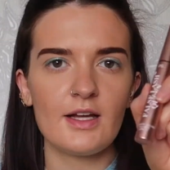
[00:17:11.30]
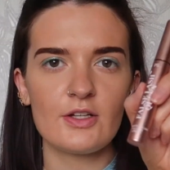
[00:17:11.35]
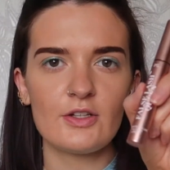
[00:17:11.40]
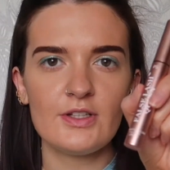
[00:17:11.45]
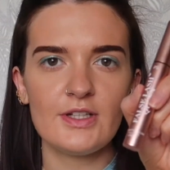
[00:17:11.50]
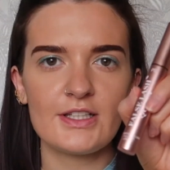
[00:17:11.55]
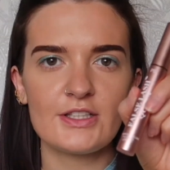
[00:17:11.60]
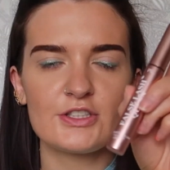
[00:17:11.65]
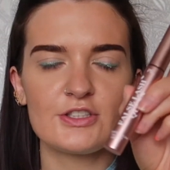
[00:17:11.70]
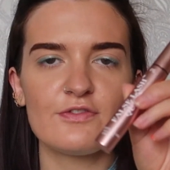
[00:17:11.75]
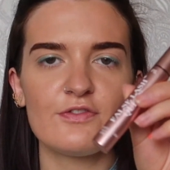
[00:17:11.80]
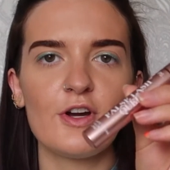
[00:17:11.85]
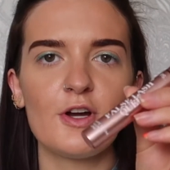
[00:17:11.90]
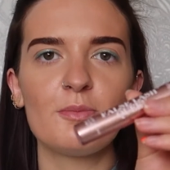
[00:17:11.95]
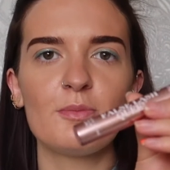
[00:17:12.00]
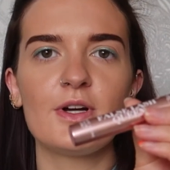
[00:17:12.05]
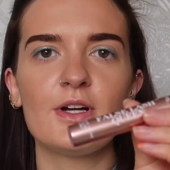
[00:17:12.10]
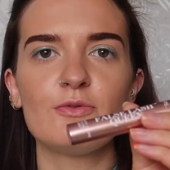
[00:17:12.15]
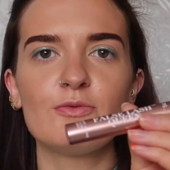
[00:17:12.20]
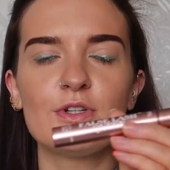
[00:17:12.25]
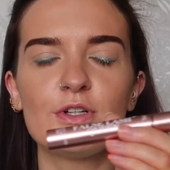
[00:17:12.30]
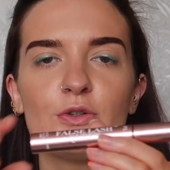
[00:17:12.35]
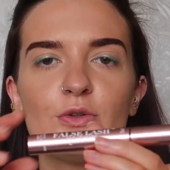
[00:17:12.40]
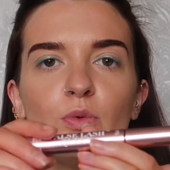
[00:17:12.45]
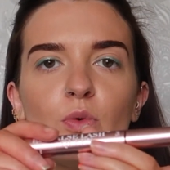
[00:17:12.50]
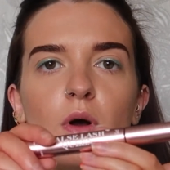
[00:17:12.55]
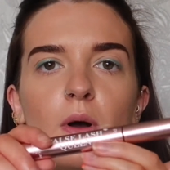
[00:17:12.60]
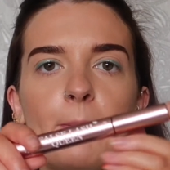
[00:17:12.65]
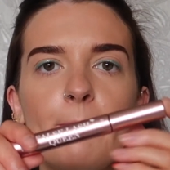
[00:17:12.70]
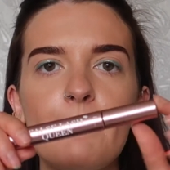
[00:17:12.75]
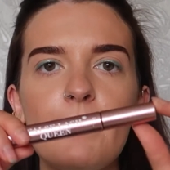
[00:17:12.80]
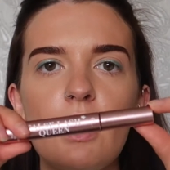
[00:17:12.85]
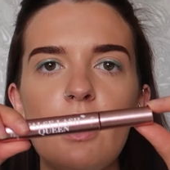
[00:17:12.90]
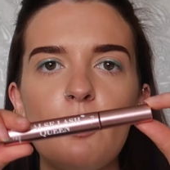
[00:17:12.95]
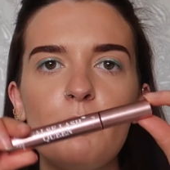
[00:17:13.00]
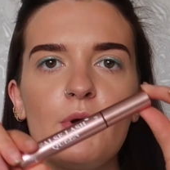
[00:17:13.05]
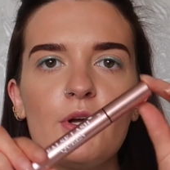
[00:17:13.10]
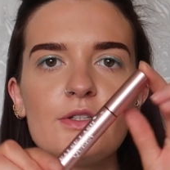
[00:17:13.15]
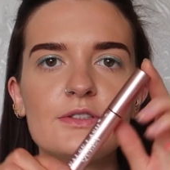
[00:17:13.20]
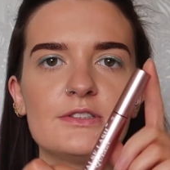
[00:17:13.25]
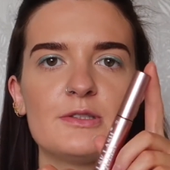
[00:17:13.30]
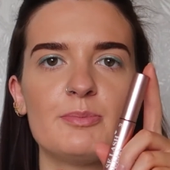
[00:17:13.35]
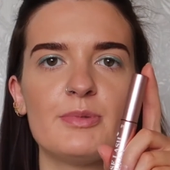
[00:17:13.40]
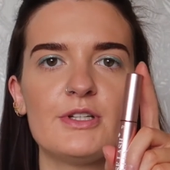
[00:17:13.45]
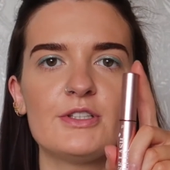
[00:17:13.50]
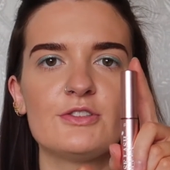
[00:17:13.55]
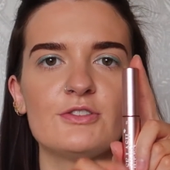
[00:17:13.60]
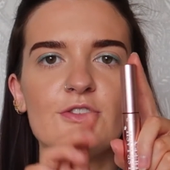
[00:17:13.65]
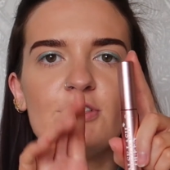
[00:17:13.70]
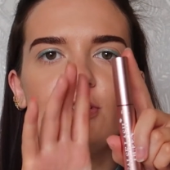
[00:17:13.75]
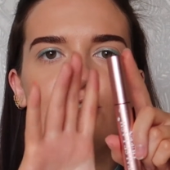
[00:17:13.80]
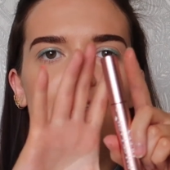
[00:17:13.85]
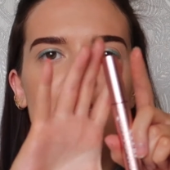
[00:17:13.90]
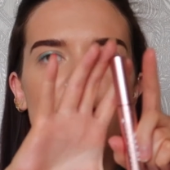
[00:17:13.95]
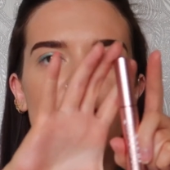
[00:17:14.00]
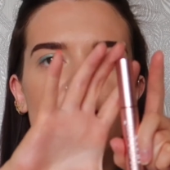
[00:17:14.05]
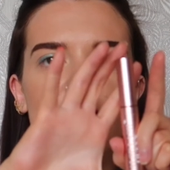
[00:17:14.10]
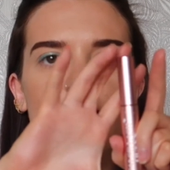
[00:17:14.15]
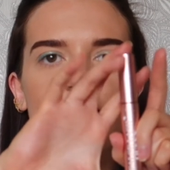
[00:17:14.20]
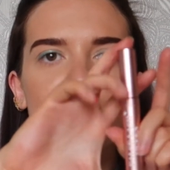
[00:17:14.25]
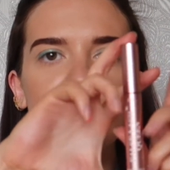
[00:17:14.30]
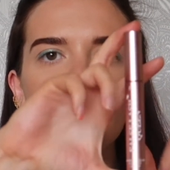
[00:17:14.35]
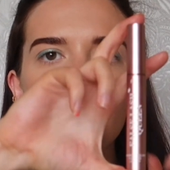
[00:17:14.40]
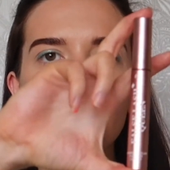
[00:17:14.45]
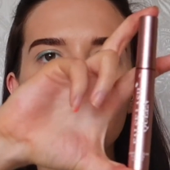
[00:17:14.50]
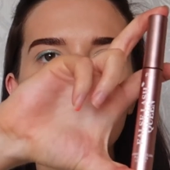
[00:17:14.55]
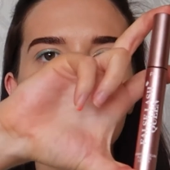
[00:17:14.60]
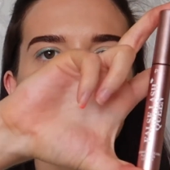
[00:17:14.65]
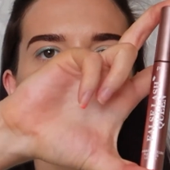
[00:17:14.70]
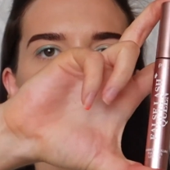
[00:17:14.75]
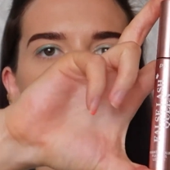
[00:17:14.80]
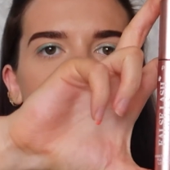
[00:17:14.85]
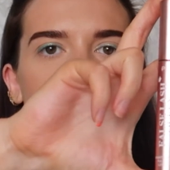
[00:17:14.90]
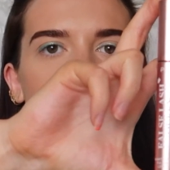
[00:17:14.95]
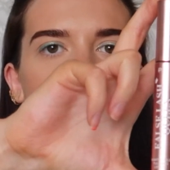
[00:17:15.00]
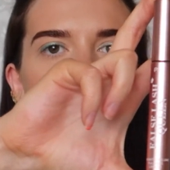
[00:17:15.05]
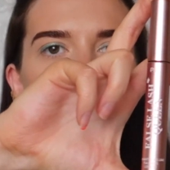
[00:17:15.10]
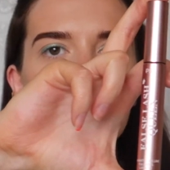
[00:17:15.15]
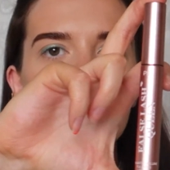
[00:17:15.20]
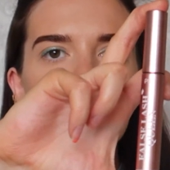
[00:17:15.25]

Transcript: I couldn't actually find my real one, but I'll post a picture and you can see literally they're